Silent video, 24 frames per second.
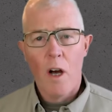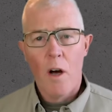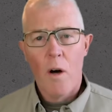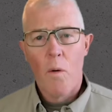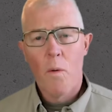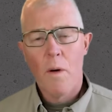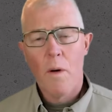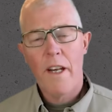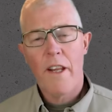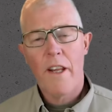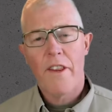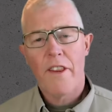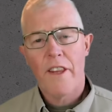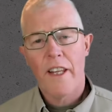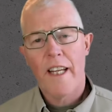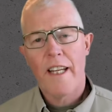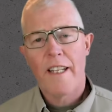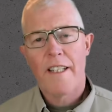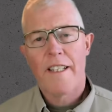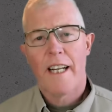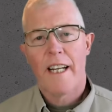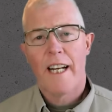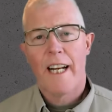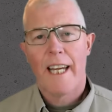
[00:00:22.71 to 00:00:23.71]
One of the
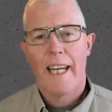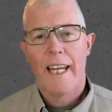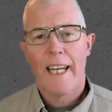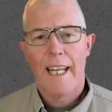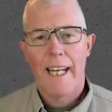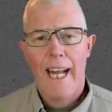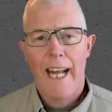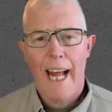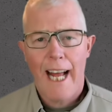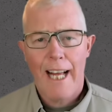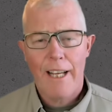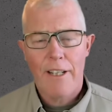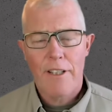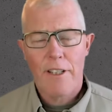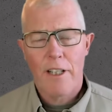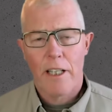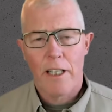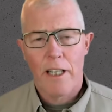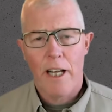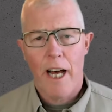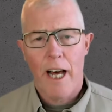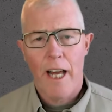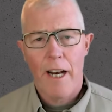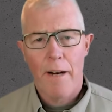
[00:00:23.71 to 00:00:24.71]
things that I get asked a
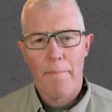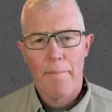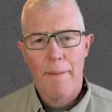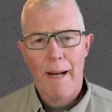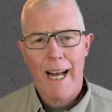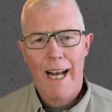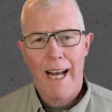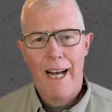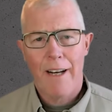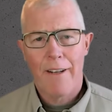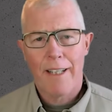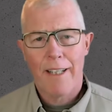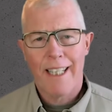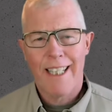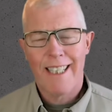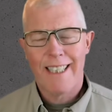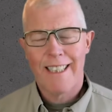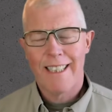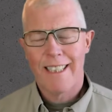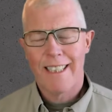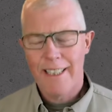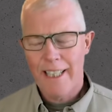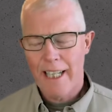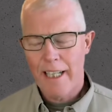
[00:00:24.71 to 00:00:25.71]
lot about
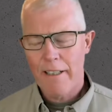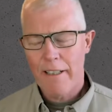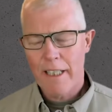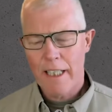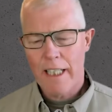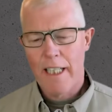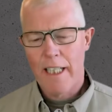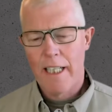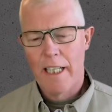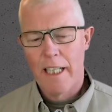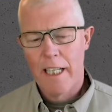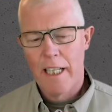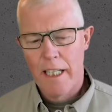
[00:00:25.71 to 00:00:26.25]
is, Derek,